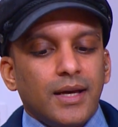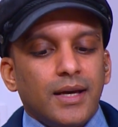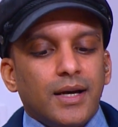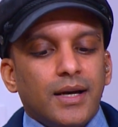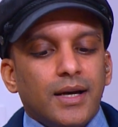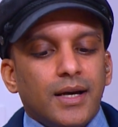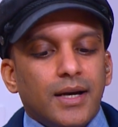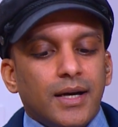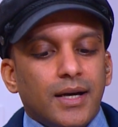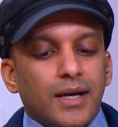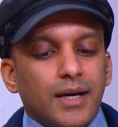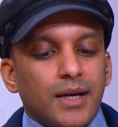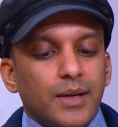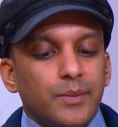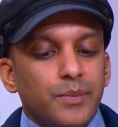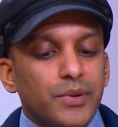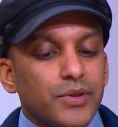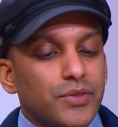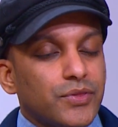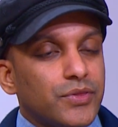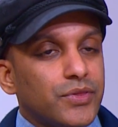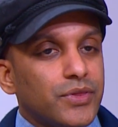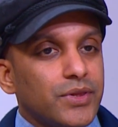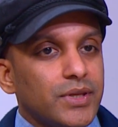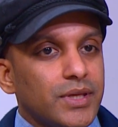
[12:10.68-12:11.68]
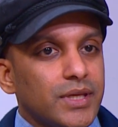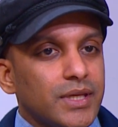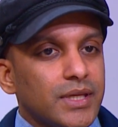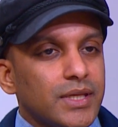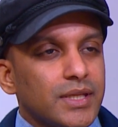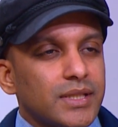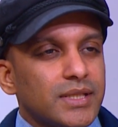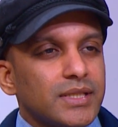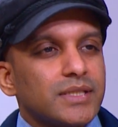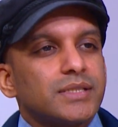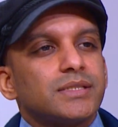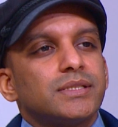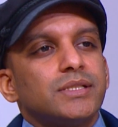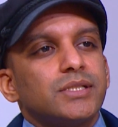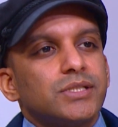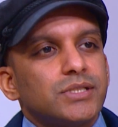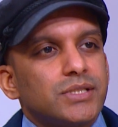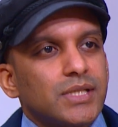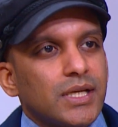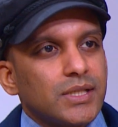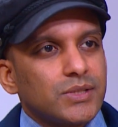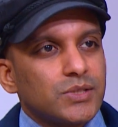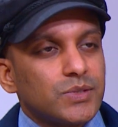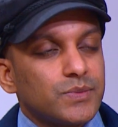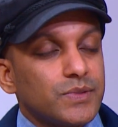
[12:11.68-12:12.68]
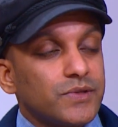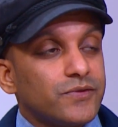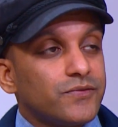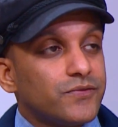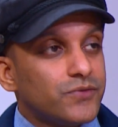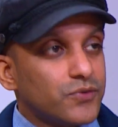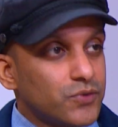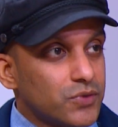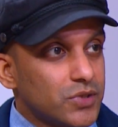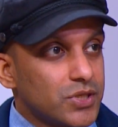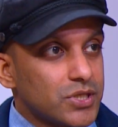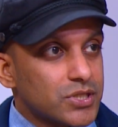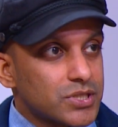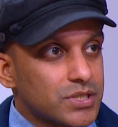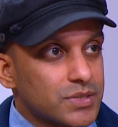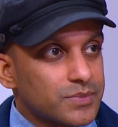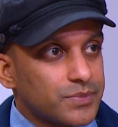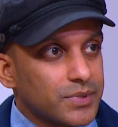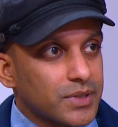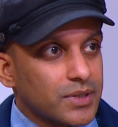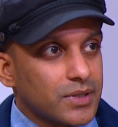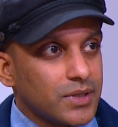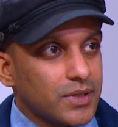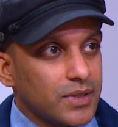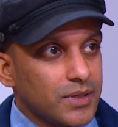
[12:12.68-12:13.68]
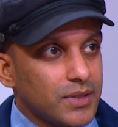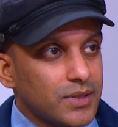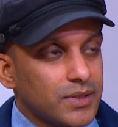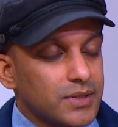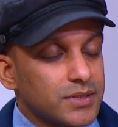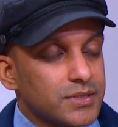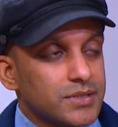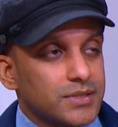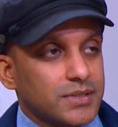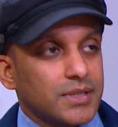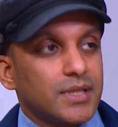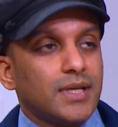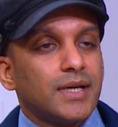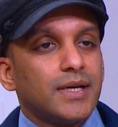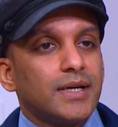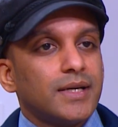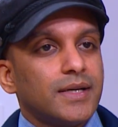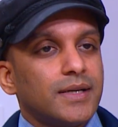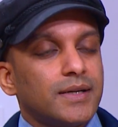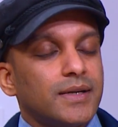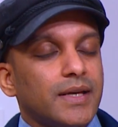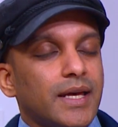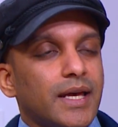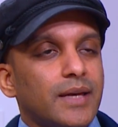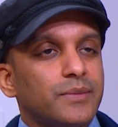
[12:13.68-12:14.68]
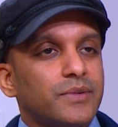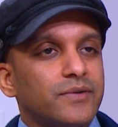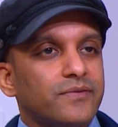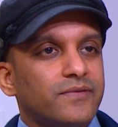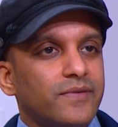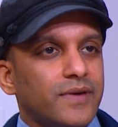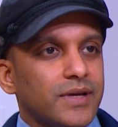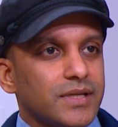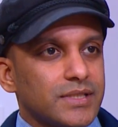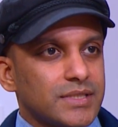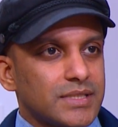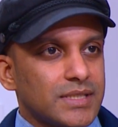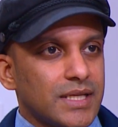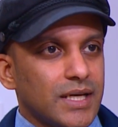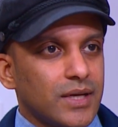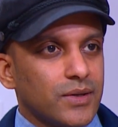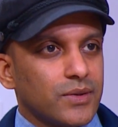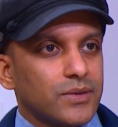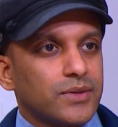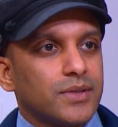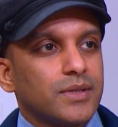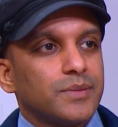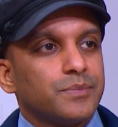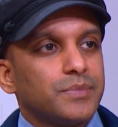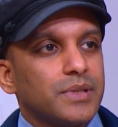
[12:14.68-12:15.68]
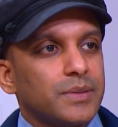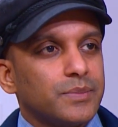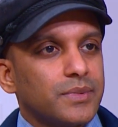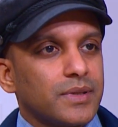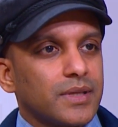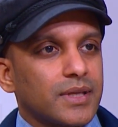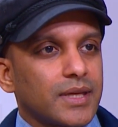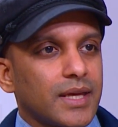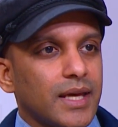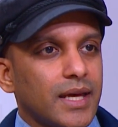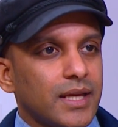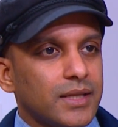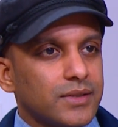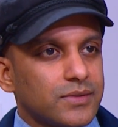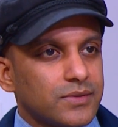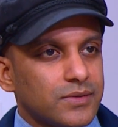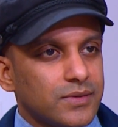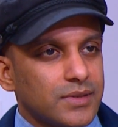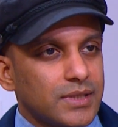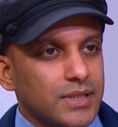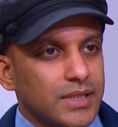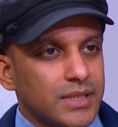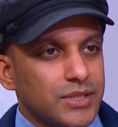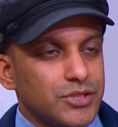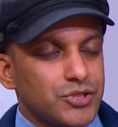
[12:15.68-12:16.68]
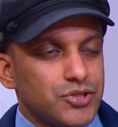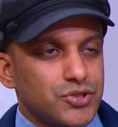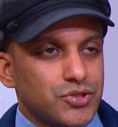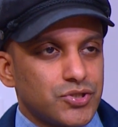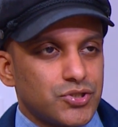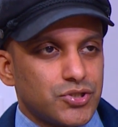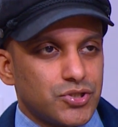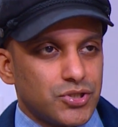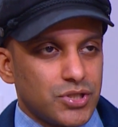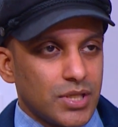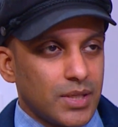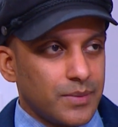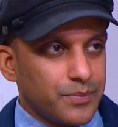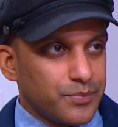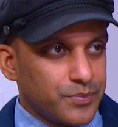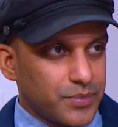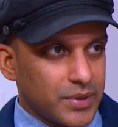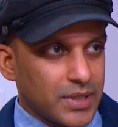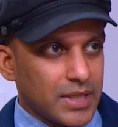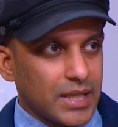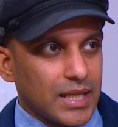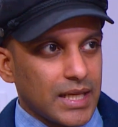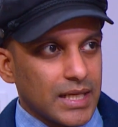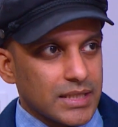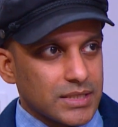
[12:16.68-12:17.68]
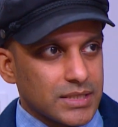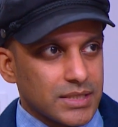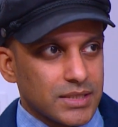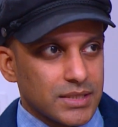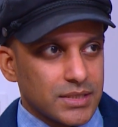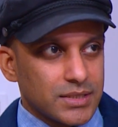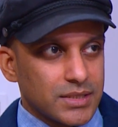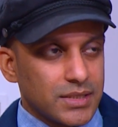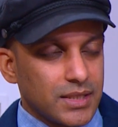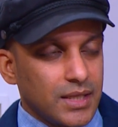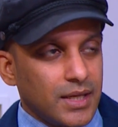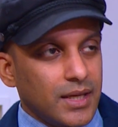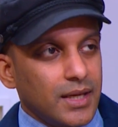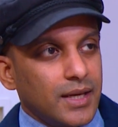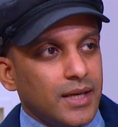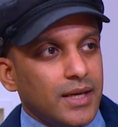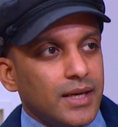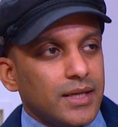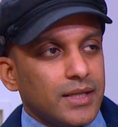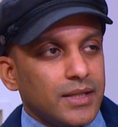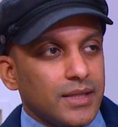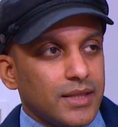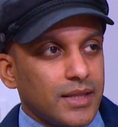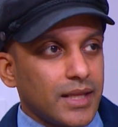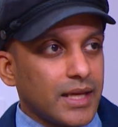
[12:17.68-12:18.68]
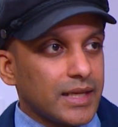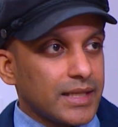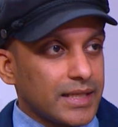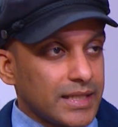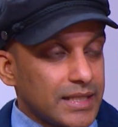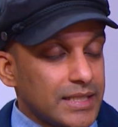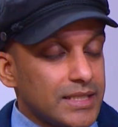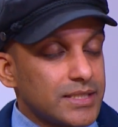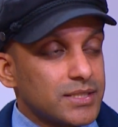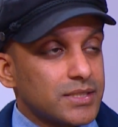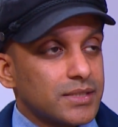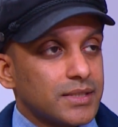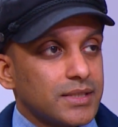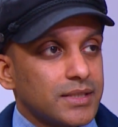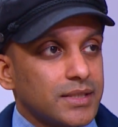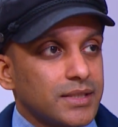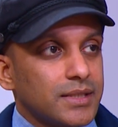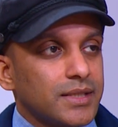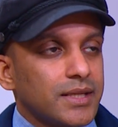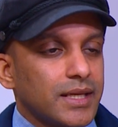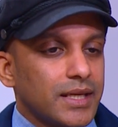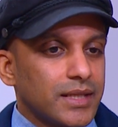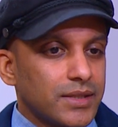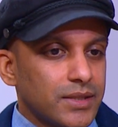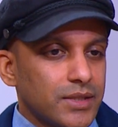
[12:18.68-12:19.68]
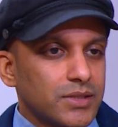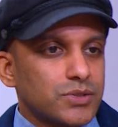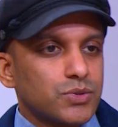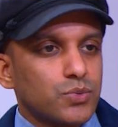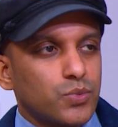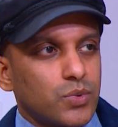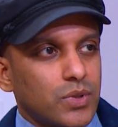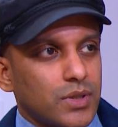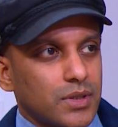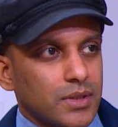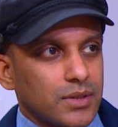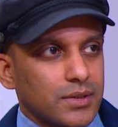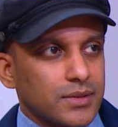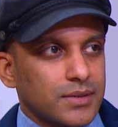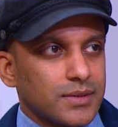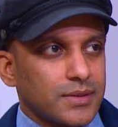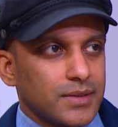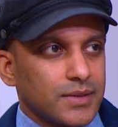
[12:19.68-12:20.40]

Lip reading: But this turns out to be foolish because Emma finds out that people can't really jump classes that easily in this world.